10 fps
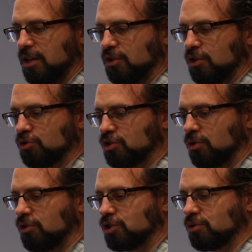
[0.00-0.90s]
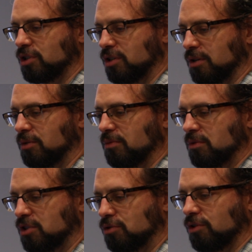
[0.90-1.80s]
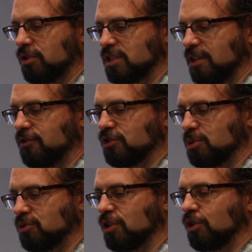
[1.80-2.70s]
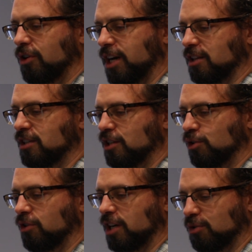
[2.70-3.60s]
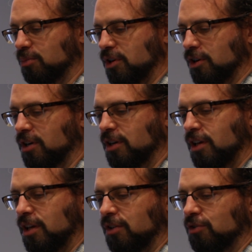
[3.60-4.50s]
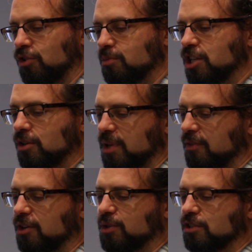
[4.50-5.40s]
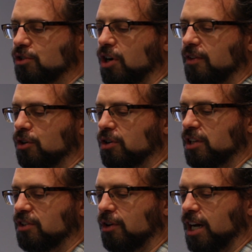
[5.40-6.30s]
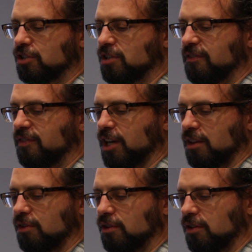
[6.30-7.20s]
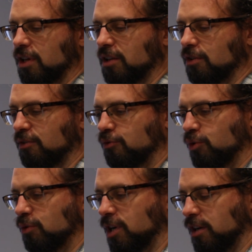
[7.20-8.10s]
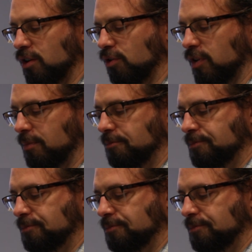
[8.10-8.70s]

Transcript: the control showed the strongest difference between correct and incorrect compared to the medium. And there was no other interaction effect on the freeway ANOVA.